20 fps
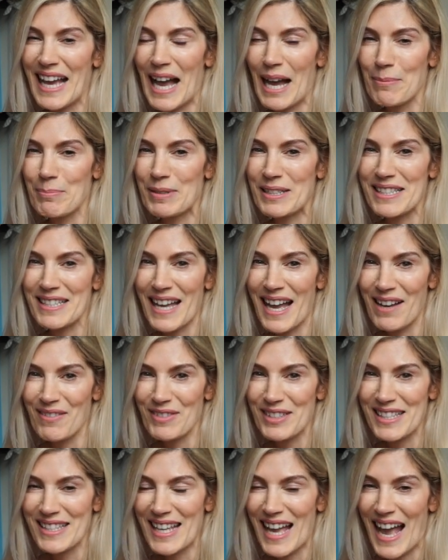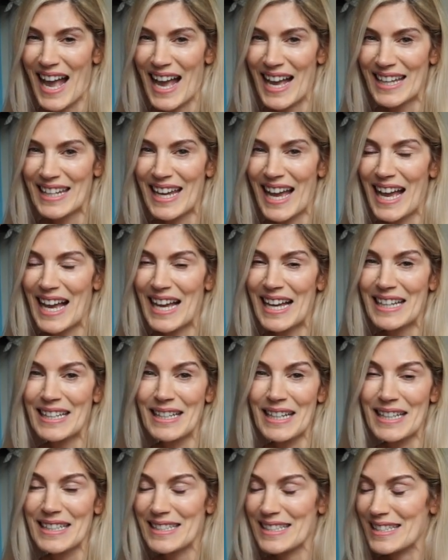happy to have a tan and
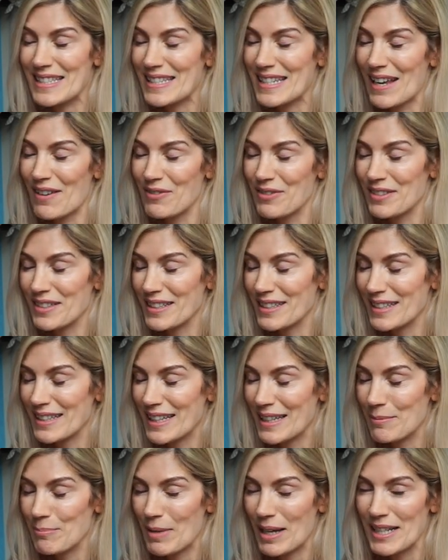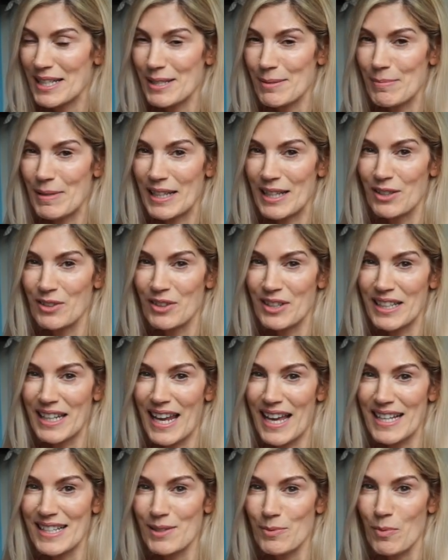definitely makes me look
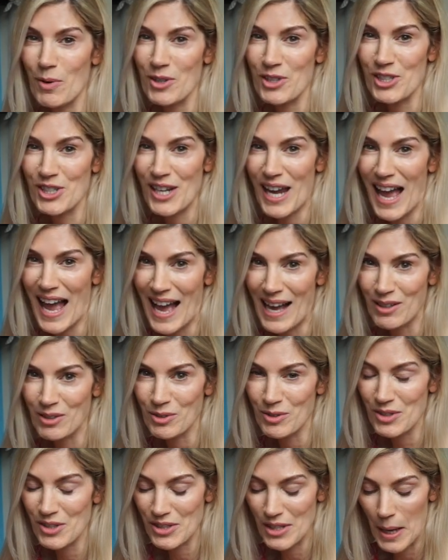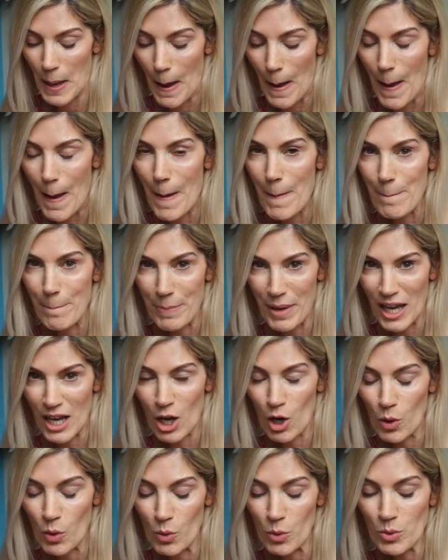less washed out. But
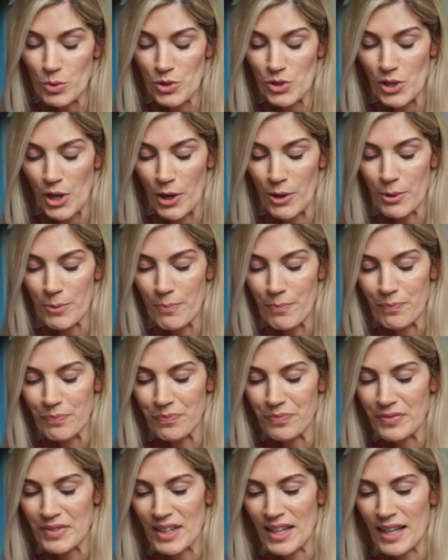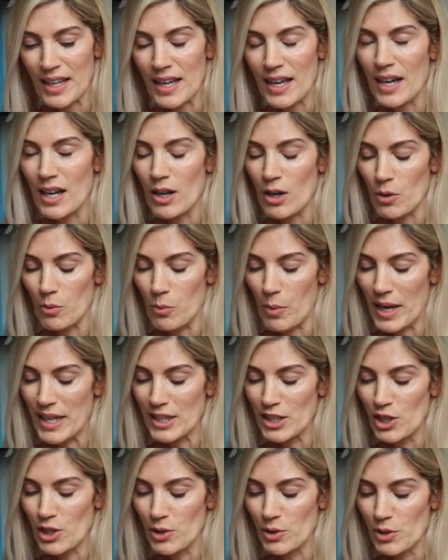also
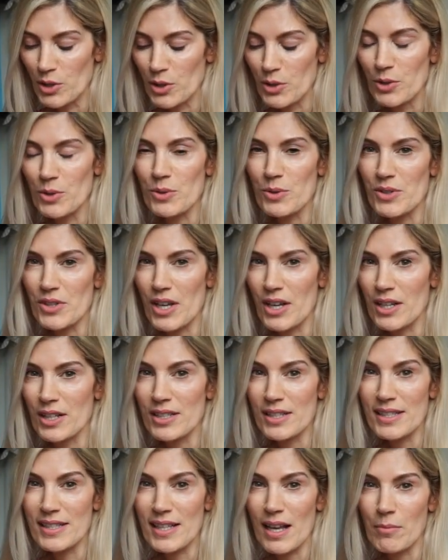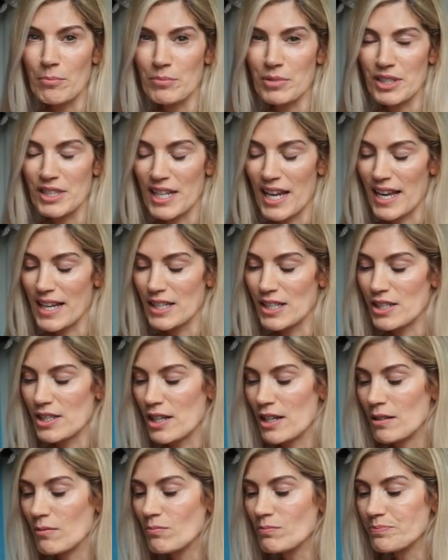when you use sun
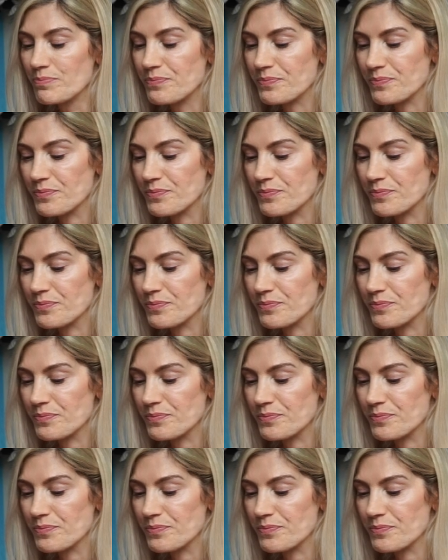protection,